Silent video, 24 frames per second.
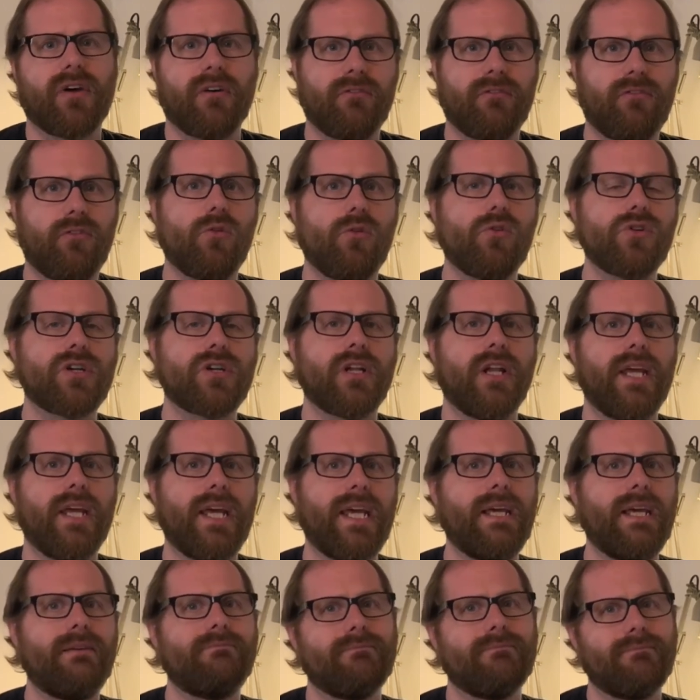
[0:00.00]

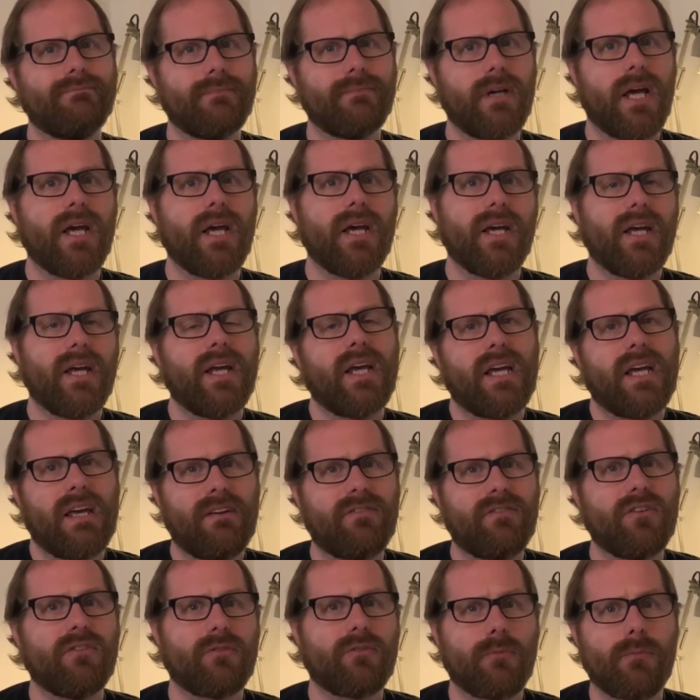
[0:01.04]
Unfortunately,
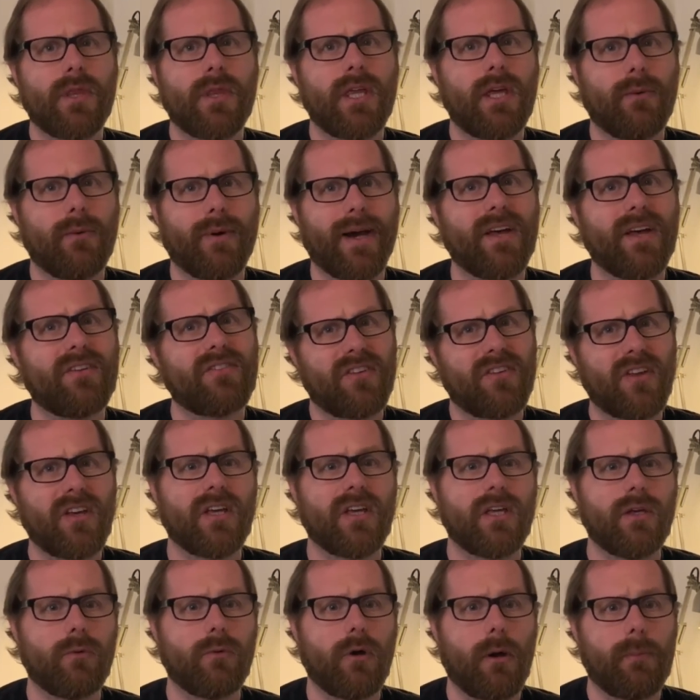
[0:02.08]
if you're from the US,
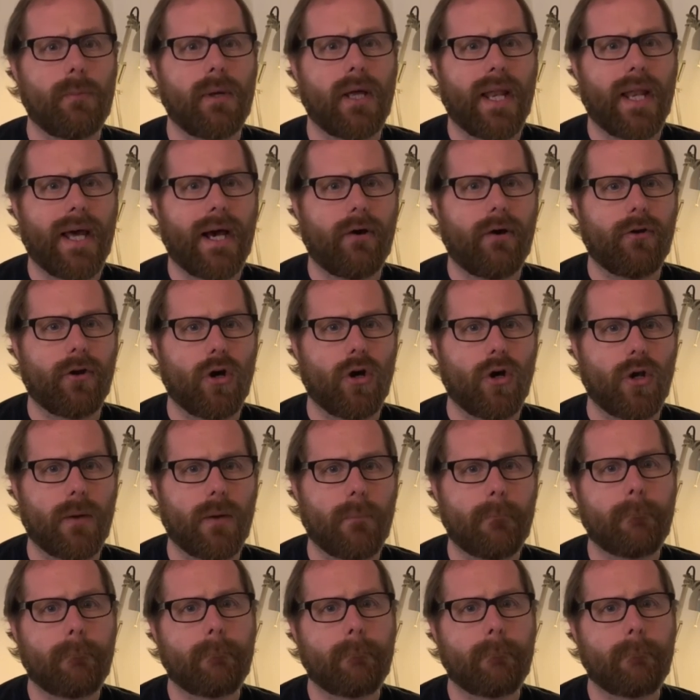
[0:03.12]
you won't be allowed on.